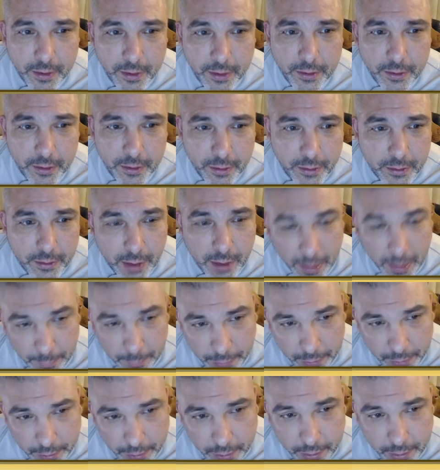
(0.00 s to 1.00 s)
the
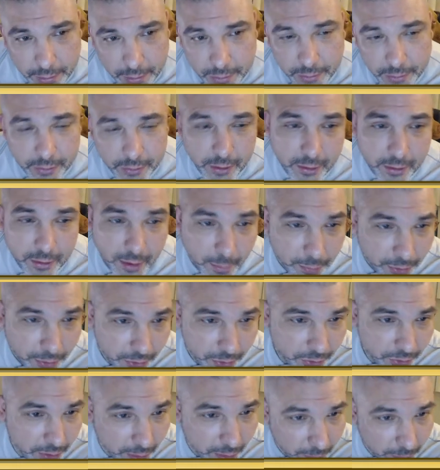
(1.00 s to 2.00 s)
Templars
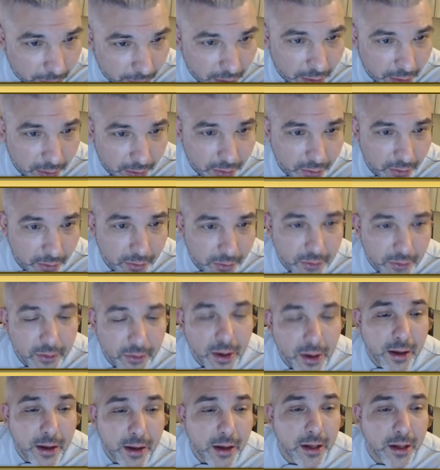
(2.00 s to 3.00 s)
and the Masons,
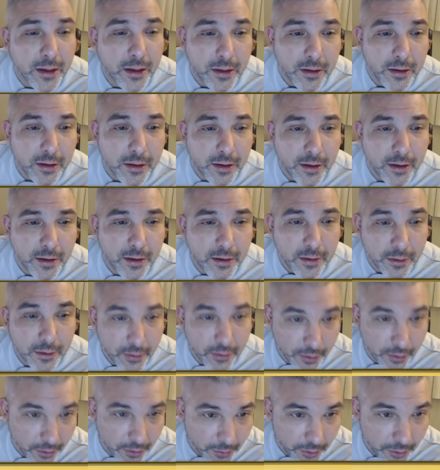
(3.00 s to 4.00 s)
and the
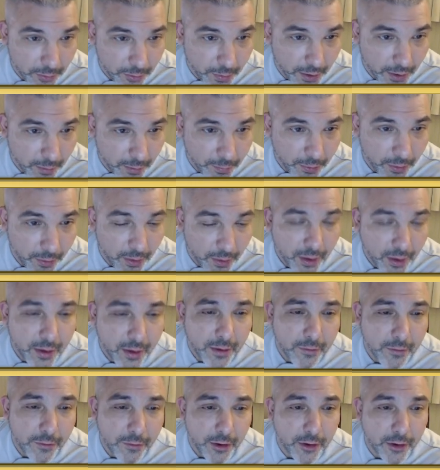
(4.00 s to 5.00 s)
Jewish people,
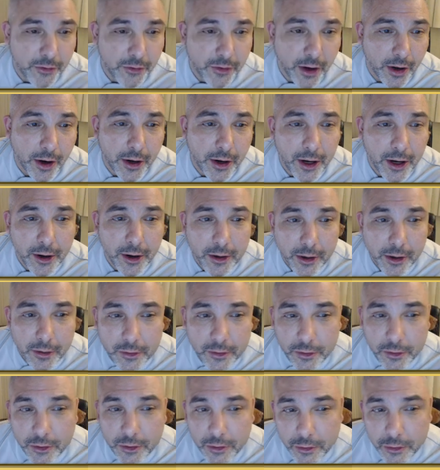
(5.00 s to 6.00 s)
as far as the hierarchy of the
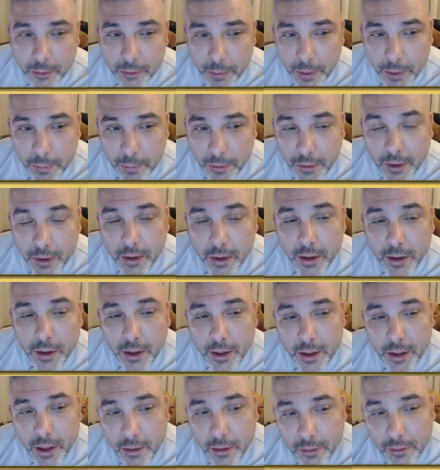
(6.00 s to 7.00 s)
Jewish people, and
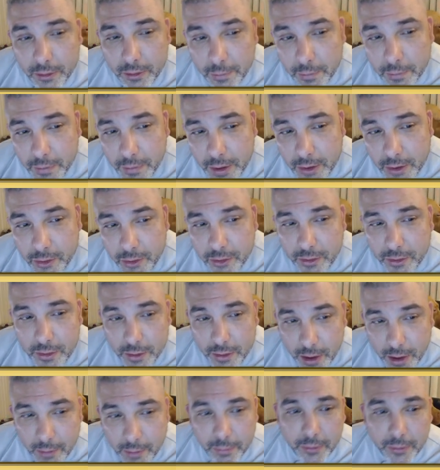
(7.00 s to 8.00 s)
how the Mason
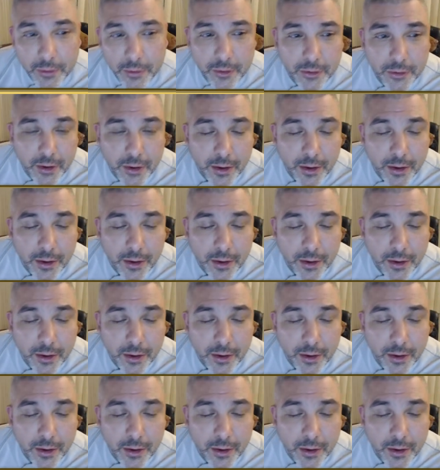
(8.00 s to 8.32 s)
Templars